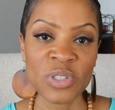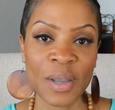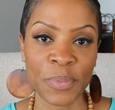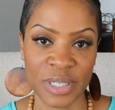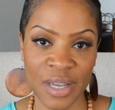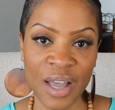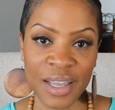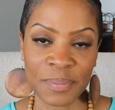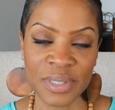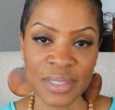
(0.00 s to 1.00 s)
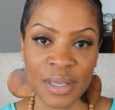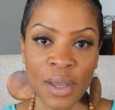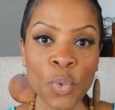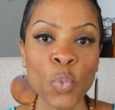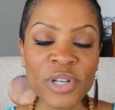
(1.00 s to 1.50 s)
separate times,
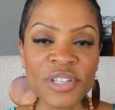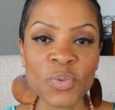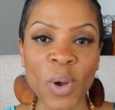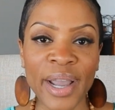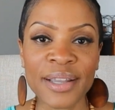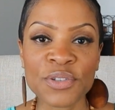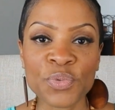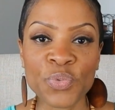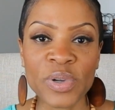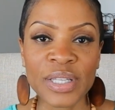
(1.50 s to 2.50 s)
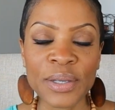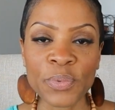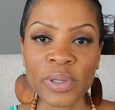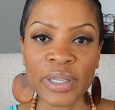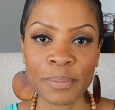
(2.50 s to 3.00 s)
which is why it's really,
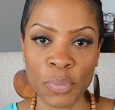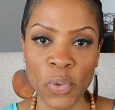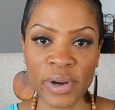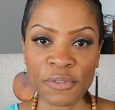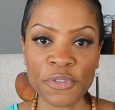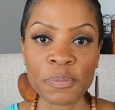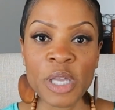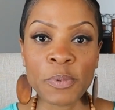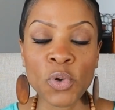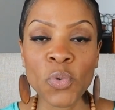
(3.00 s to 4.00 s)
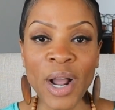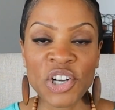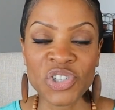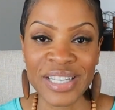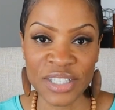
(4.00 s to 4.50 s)
really important for people who
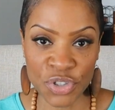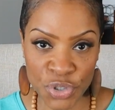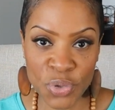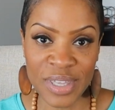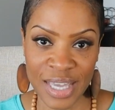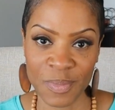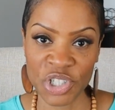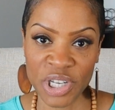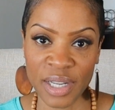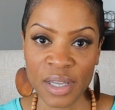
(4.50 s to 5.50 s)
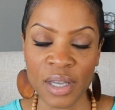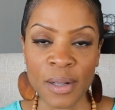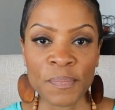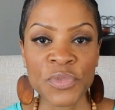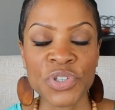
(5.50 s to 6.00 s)
actually do the imaging
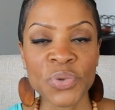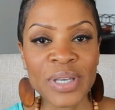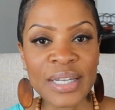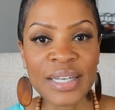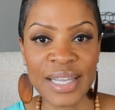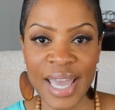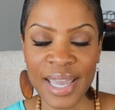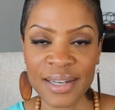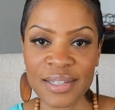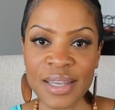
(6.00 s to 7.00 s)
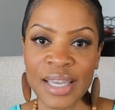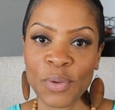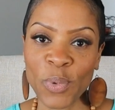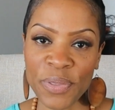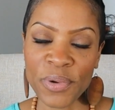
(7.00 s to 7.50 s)
to indicate
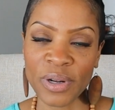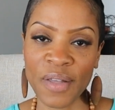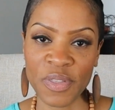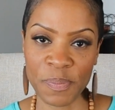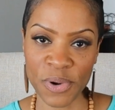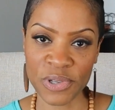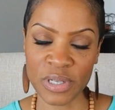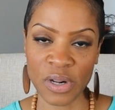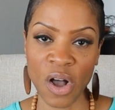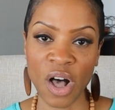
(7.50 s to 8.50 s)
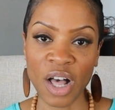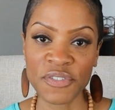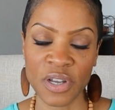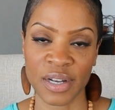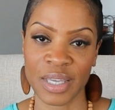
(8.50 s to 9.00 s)
whether or not the person
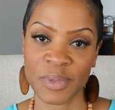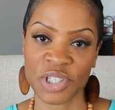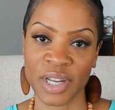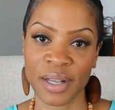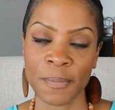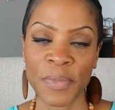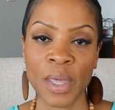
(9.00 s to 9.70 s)
coughed on imaging.